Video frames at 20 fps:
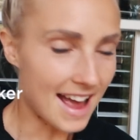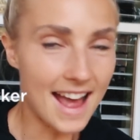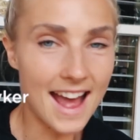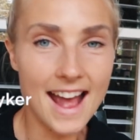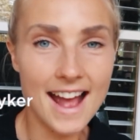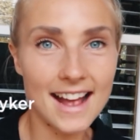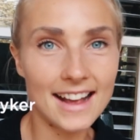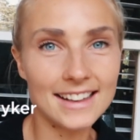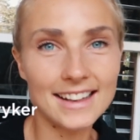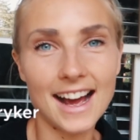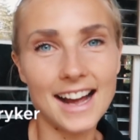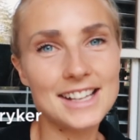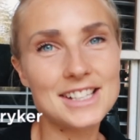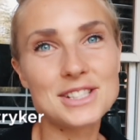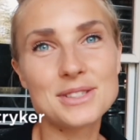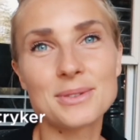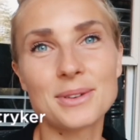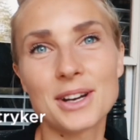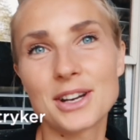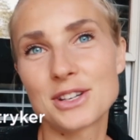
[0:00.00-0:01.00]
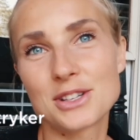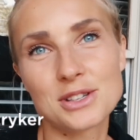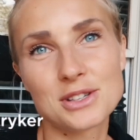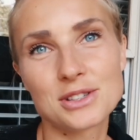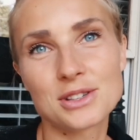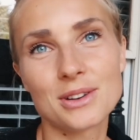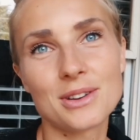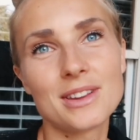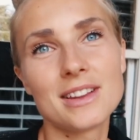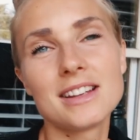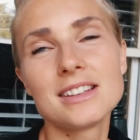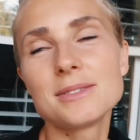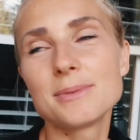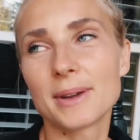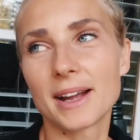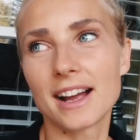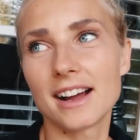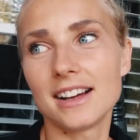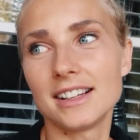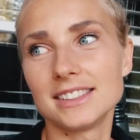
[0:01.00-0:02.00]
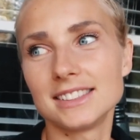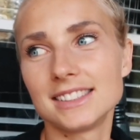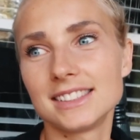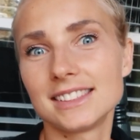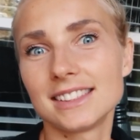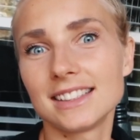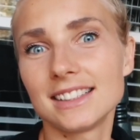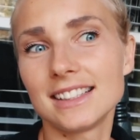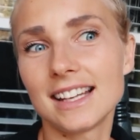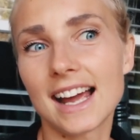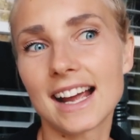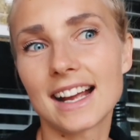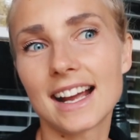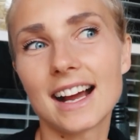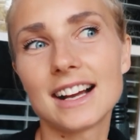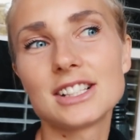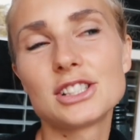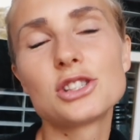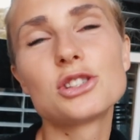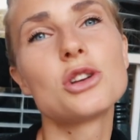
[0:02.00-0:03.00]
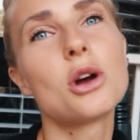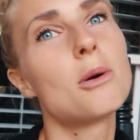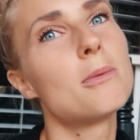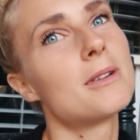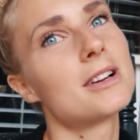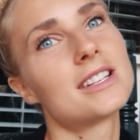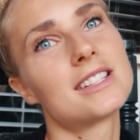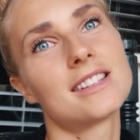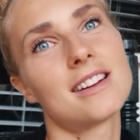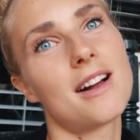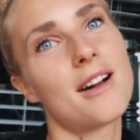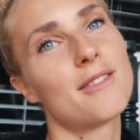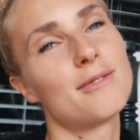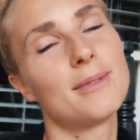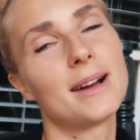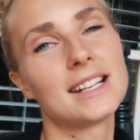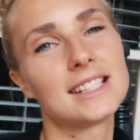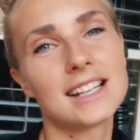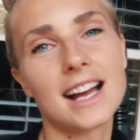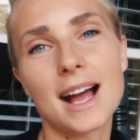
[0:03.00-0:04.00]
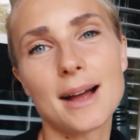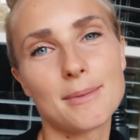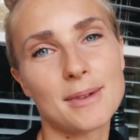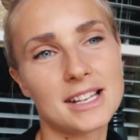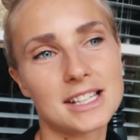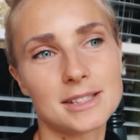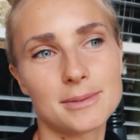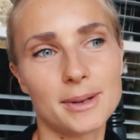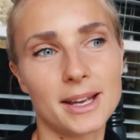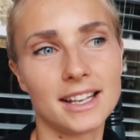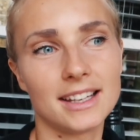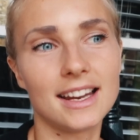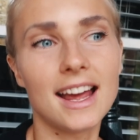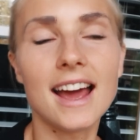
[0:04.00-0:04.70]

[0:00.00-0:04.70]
And I just wanted to show this because like so much of my time I spend